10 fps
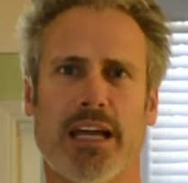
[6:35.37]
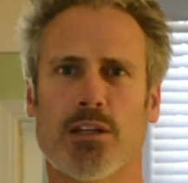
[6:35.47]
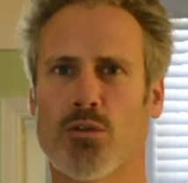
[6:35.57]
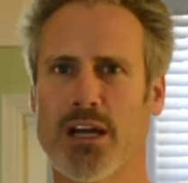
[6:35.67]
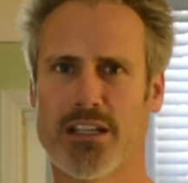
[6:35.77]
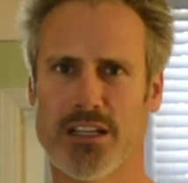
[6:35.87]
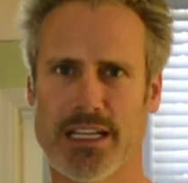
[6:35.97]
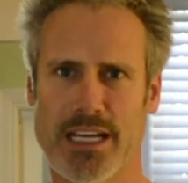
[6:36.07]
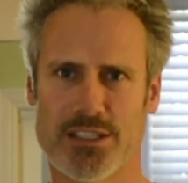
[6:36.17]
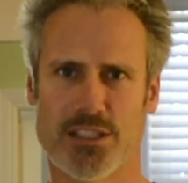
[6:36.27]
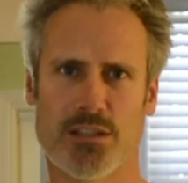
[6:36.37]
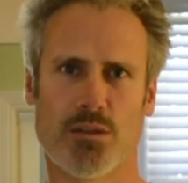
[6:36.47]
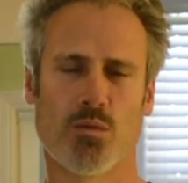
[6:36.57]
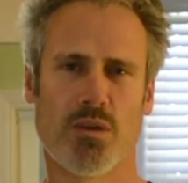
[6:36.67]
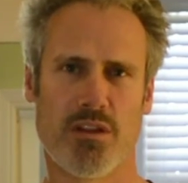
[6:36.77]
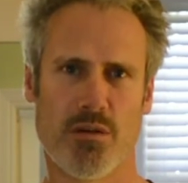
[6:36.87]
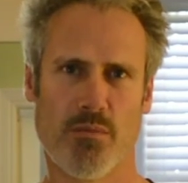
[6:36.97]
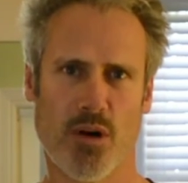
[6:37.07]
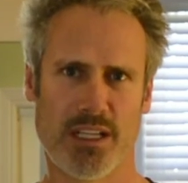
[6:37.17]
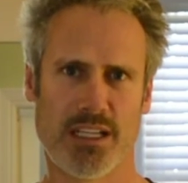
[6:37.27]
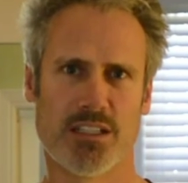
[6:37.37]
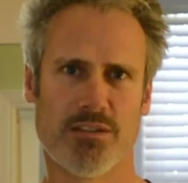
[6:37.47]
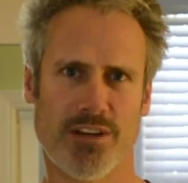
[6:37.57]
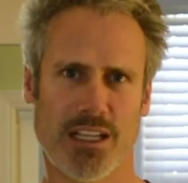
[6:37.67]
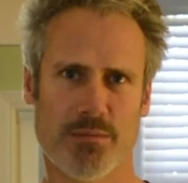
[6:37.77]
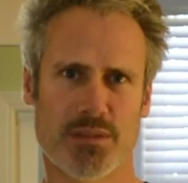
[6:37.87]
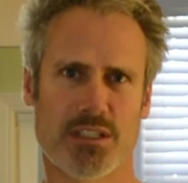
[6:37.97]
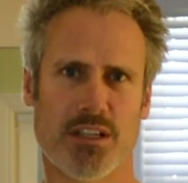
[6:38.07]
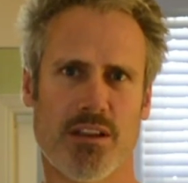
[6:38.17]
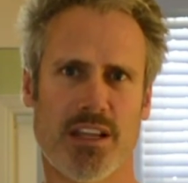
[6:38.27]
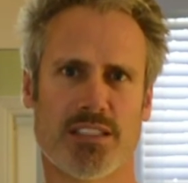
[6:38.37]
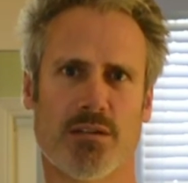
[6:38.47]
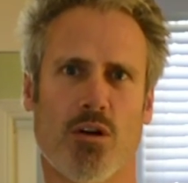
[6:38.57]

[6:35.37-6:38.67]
and greater connection with your body develops, there's